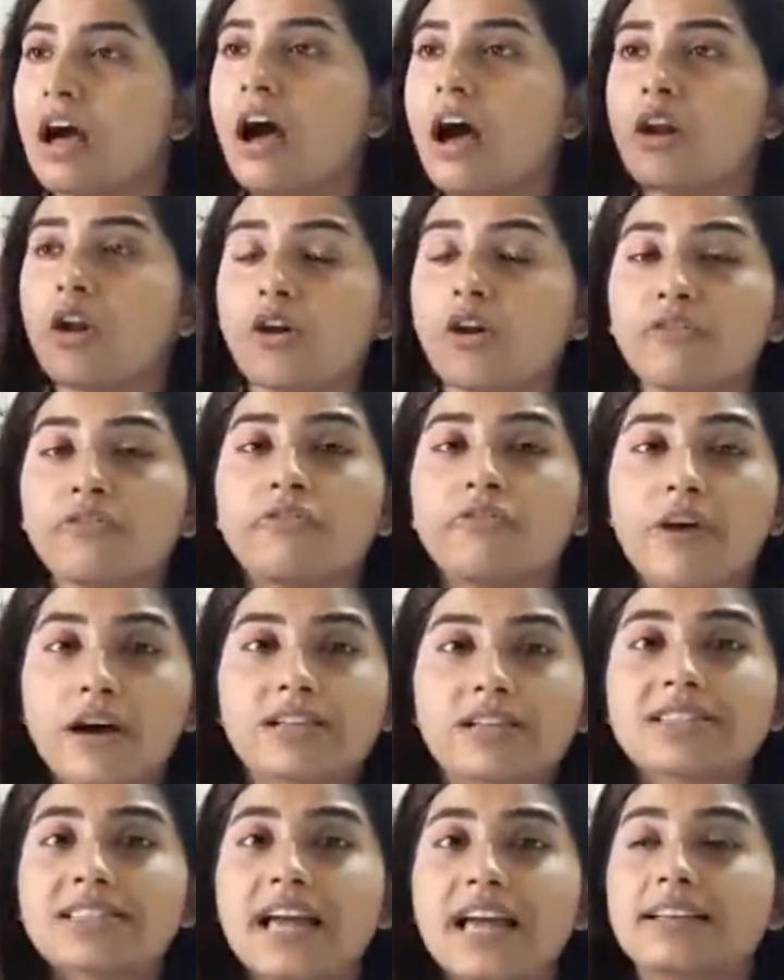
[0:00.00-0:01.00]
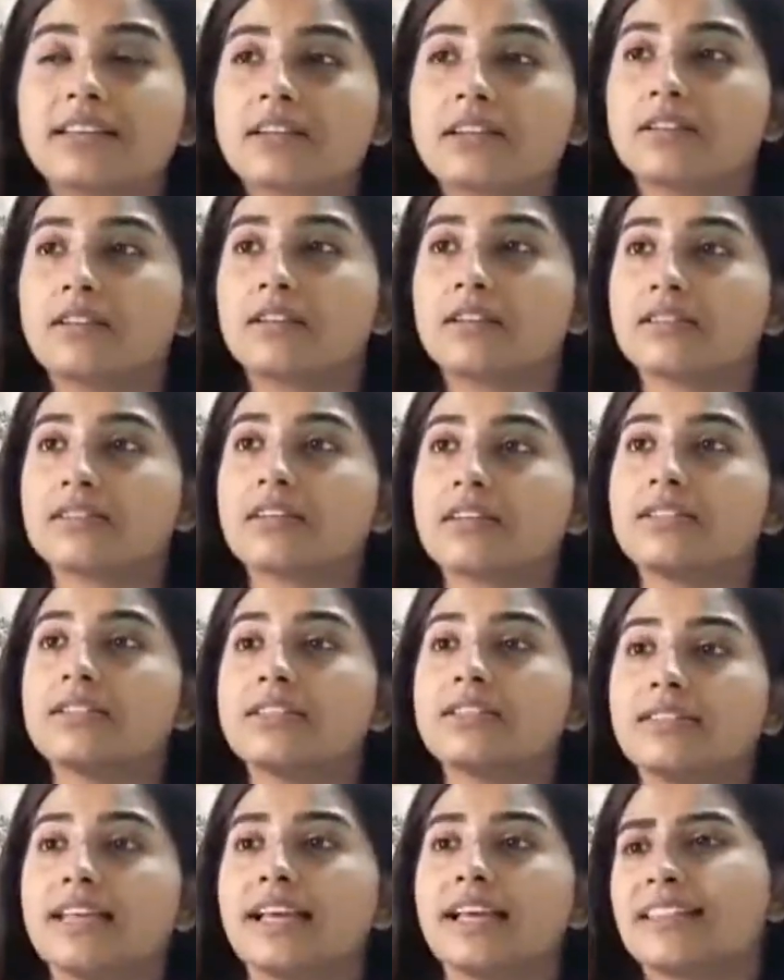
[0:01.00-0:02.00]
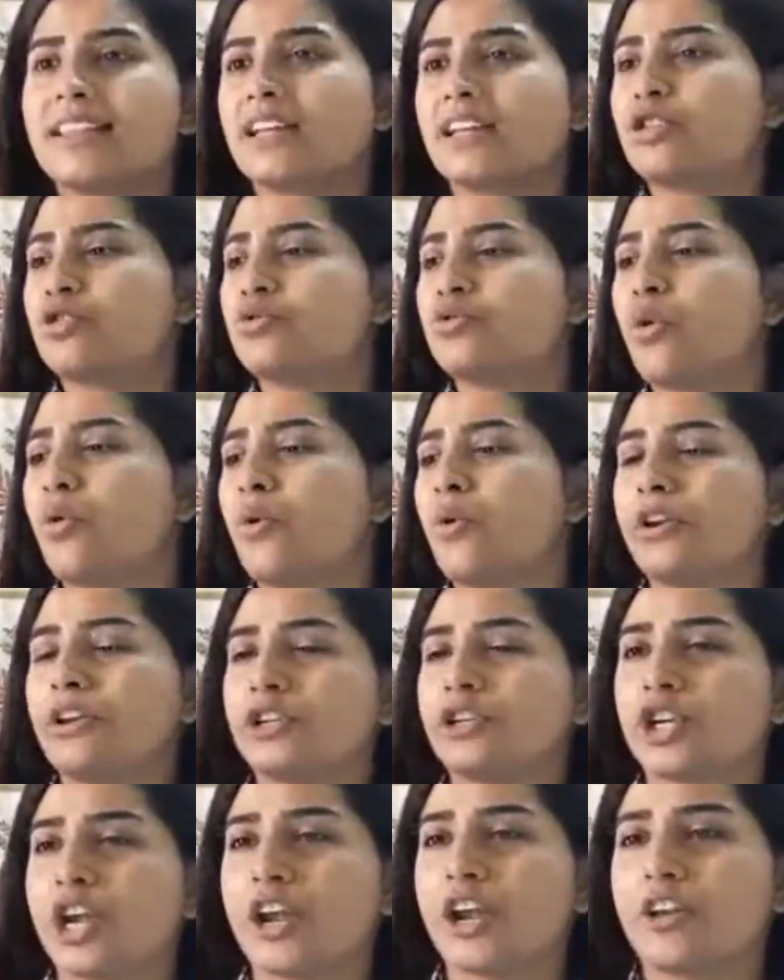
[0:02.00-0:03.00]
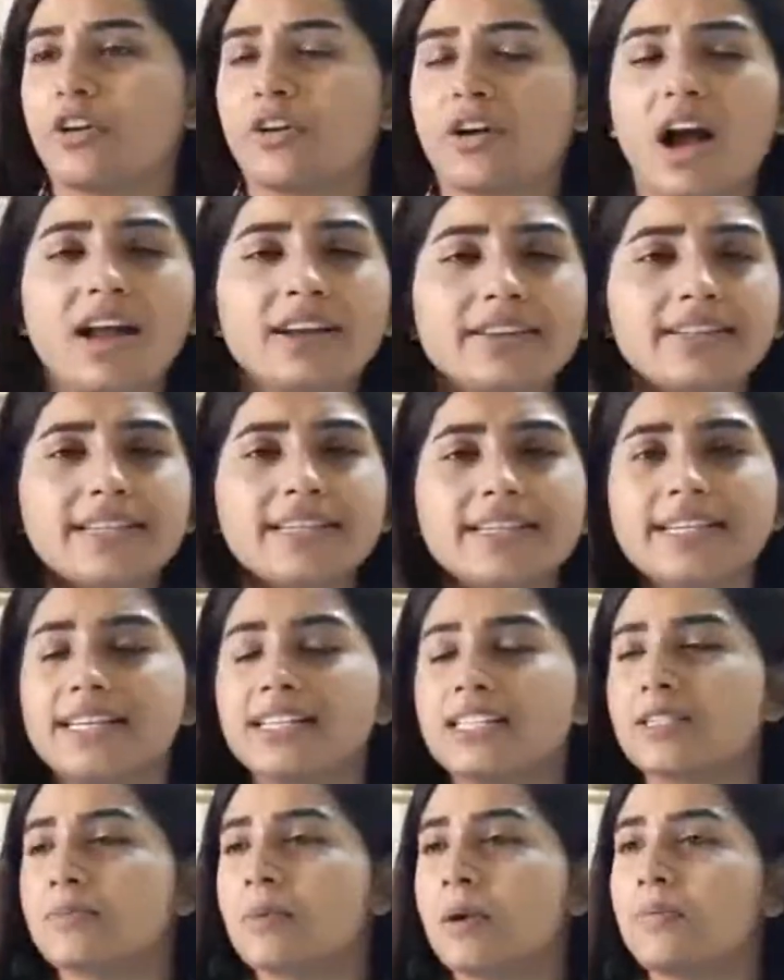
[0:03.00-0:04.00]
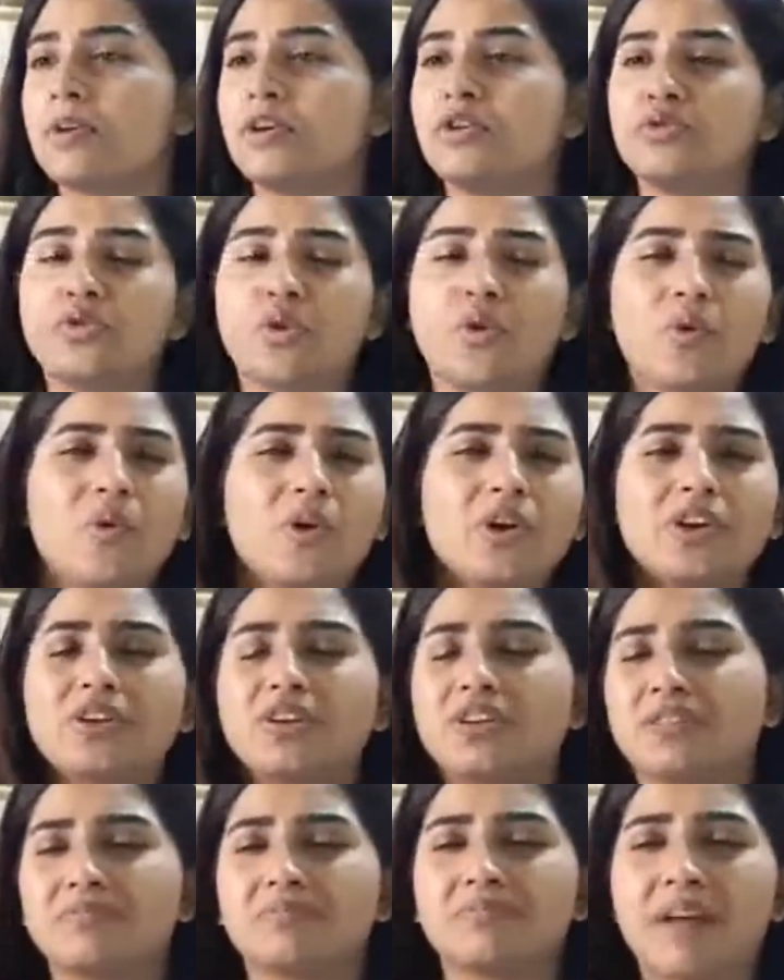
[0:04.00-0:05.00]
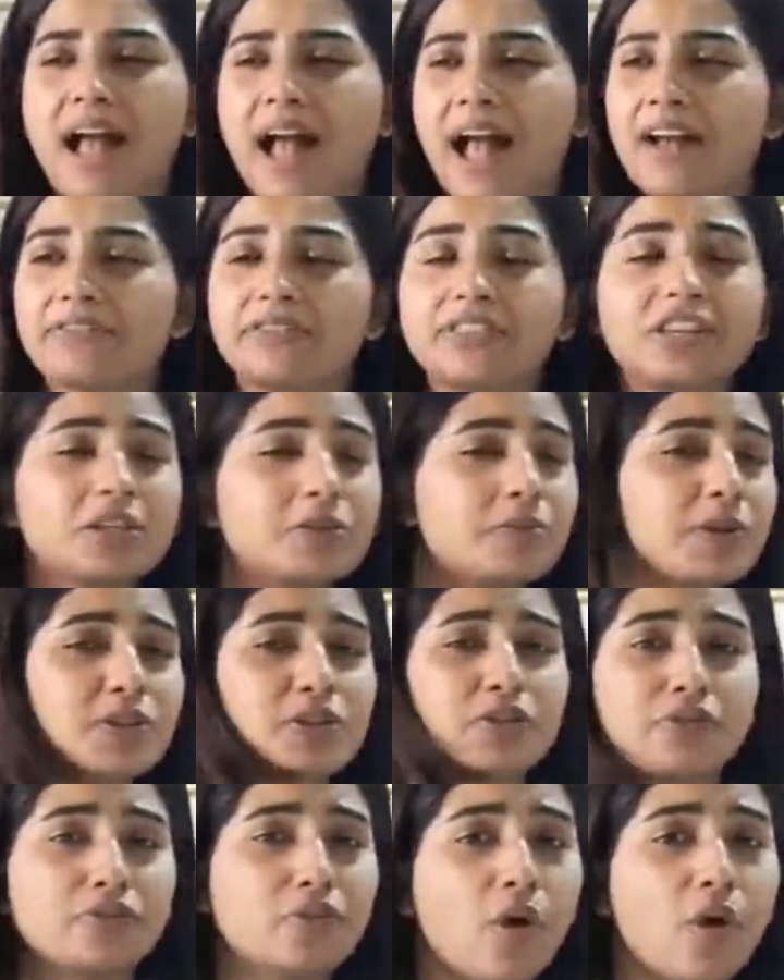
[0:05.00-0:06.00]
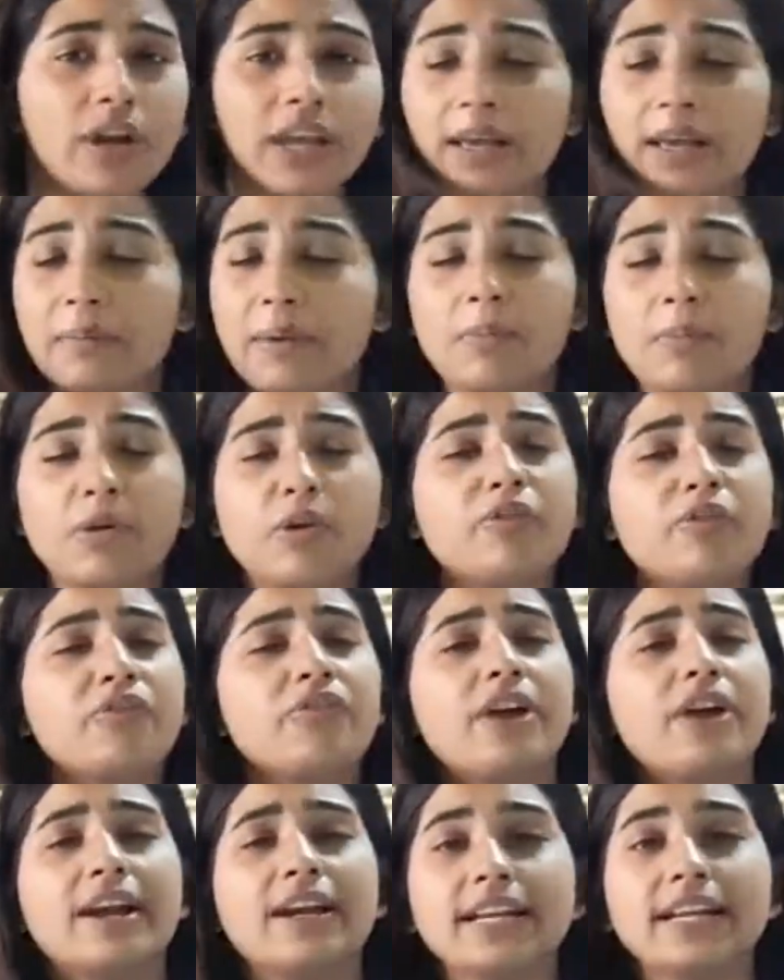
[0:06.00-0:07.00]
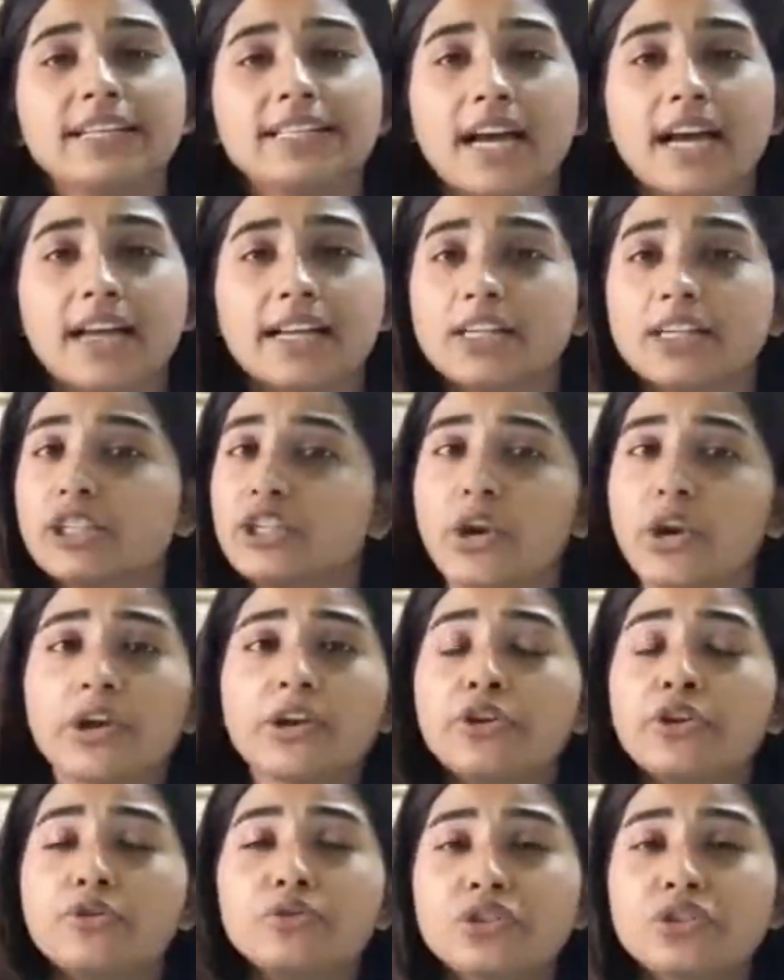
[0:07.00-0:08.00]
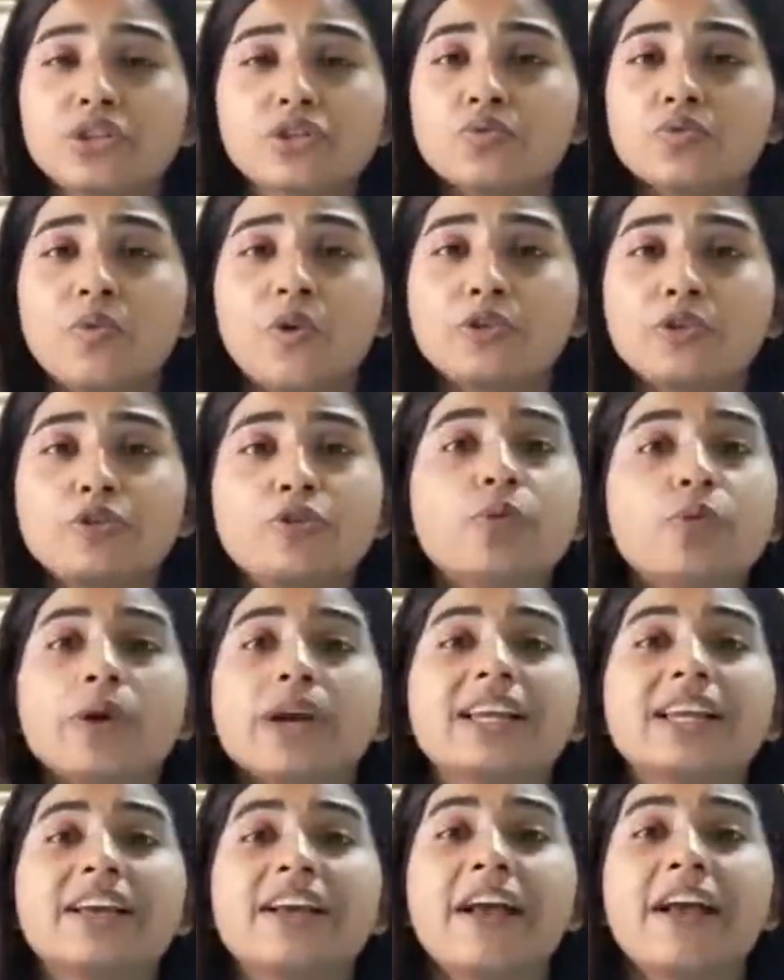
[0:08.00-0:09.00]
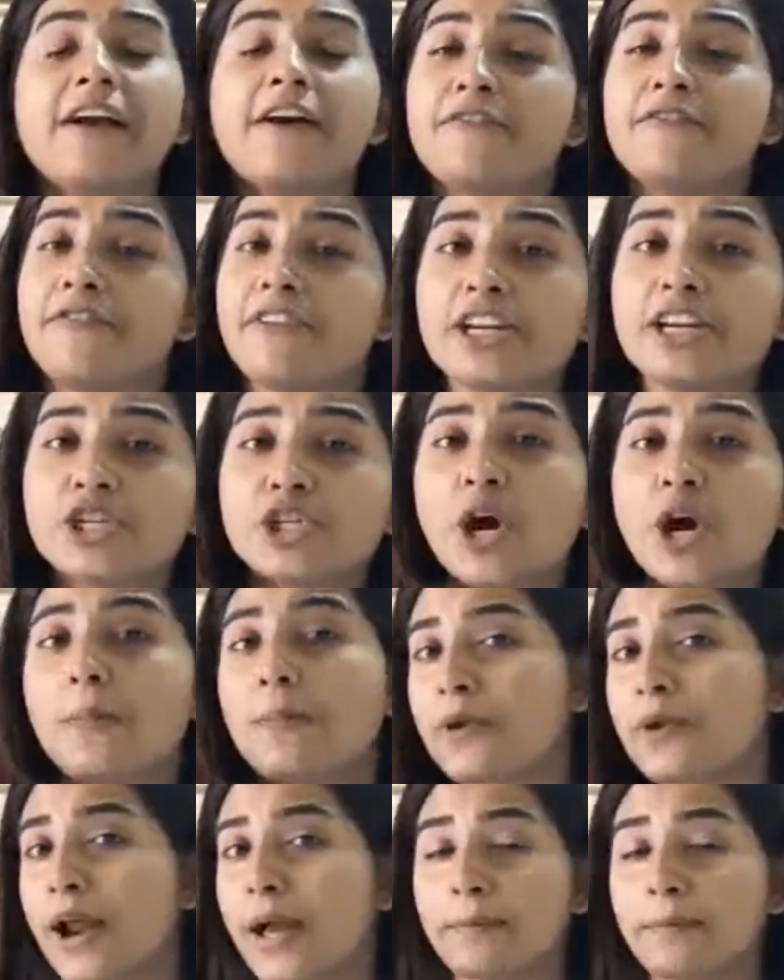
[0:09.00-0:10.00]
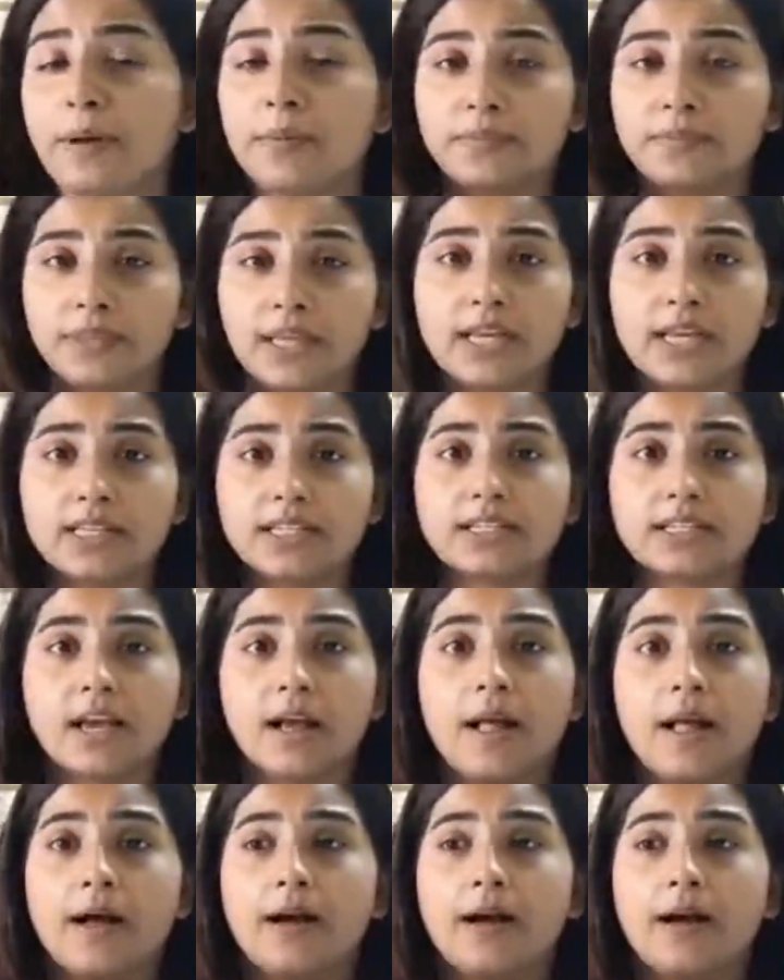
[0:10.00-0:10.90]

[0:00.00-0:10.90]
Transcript: a lot of fuss that certain thing that you don't want to share your card details, maybe you don't want to have this much of talking, maybe you're very tired, you just want to quickly finish up, wrap up things.